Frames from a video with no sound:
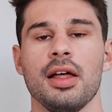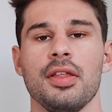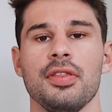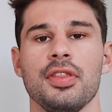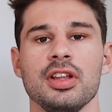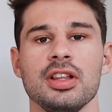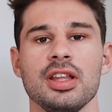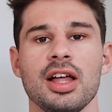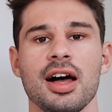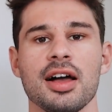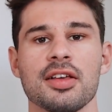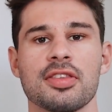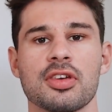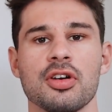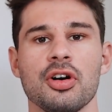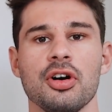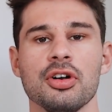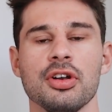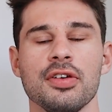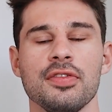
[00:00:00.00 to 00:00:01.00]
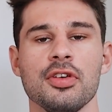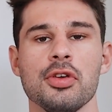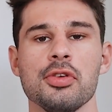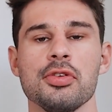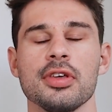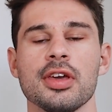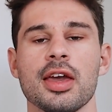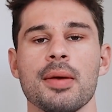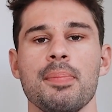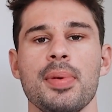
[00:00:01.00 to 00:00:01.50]
The last con of
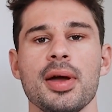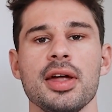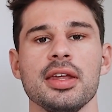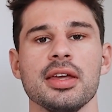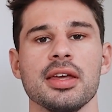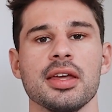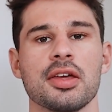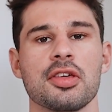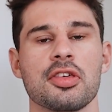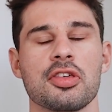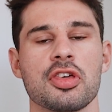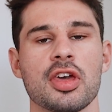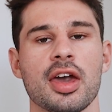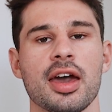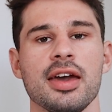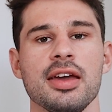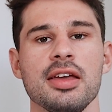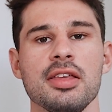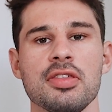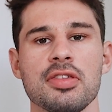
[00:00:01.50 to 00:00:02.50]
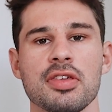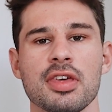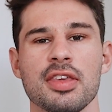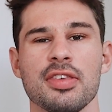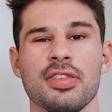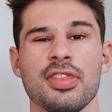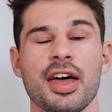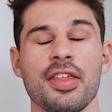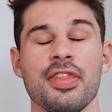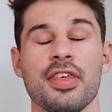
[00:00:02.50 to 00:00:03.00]
using a betting exchange
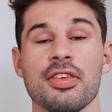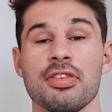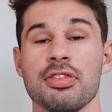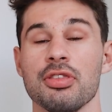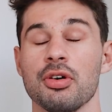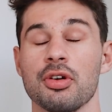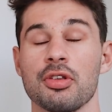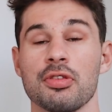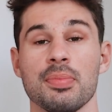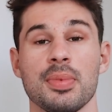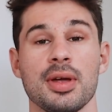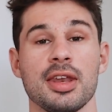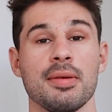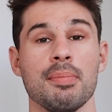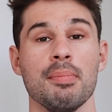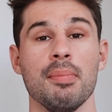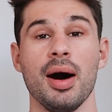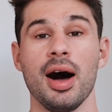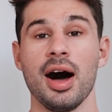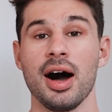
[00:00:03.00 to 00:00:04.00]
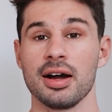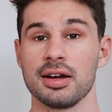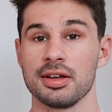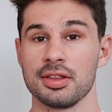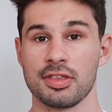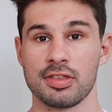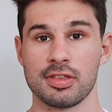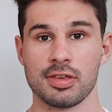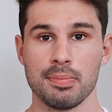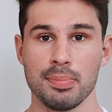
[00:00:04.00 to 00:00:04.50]
is that there's not as many
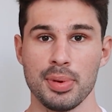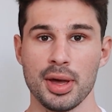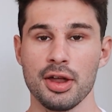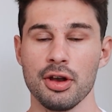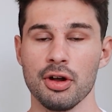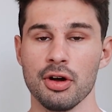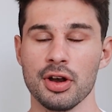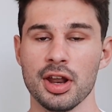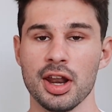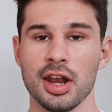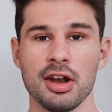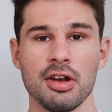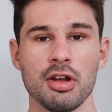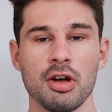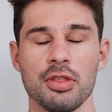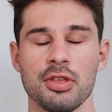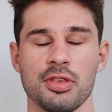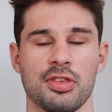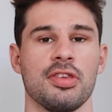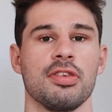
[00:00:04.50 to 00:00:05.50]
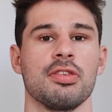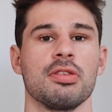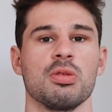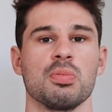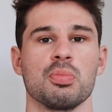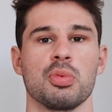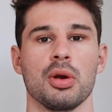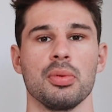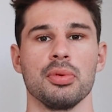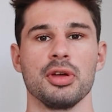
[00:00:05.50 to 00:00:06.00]
markets to bet on. And I know this
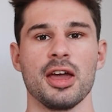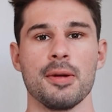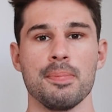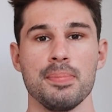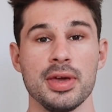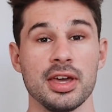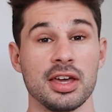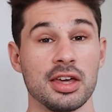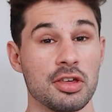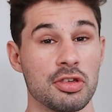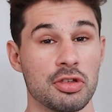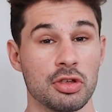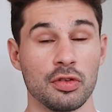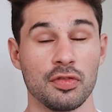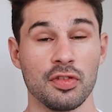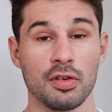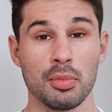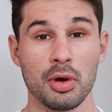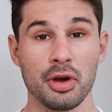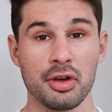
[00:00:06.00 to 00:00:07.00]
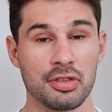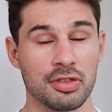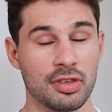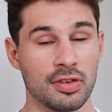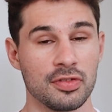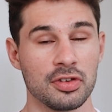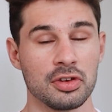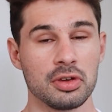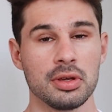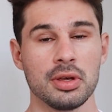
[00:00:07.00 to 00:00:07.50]
isn't probably a big issue for most
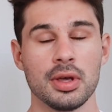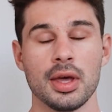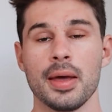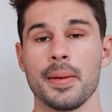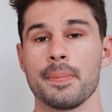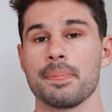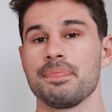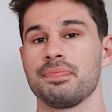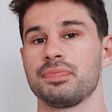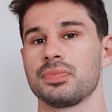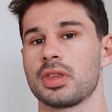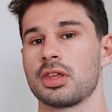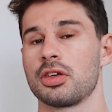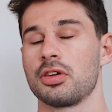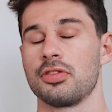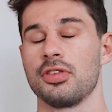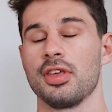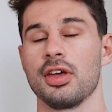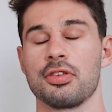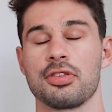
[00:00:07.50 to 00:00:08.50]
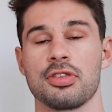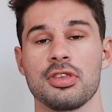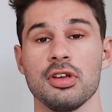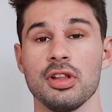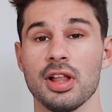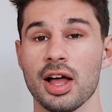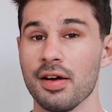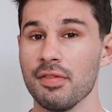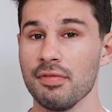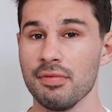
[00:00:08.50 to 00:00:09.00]
of you, because they'll
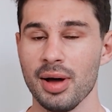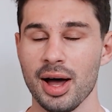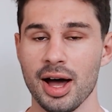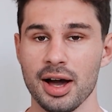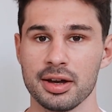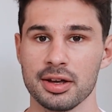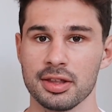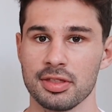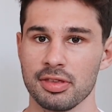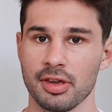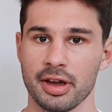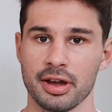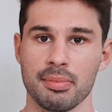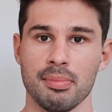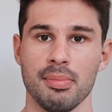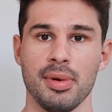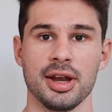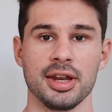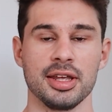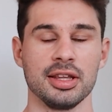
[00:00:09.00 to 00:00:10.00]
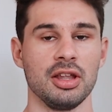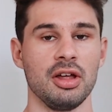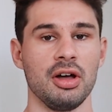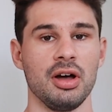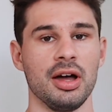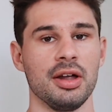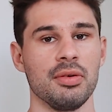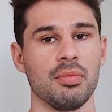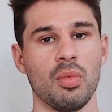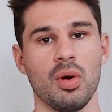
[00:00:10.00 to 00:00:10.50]
still have markets like
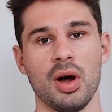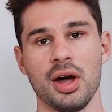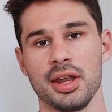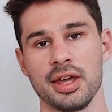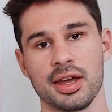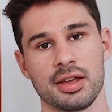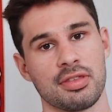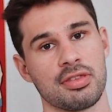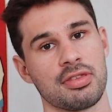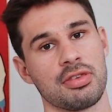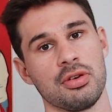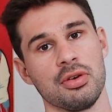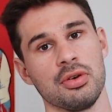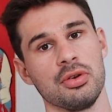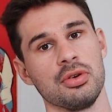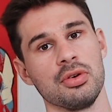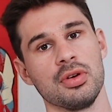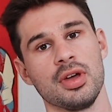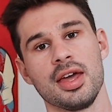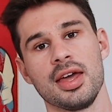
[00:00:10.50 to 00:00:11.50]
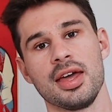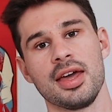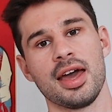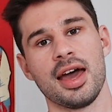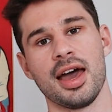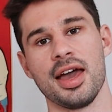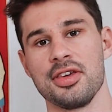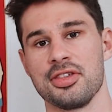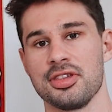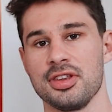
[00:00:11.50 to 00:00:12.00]
Moneyline, 1x2,
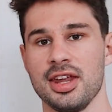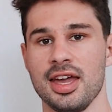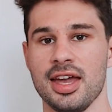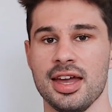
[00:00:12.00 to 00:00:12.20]
Asian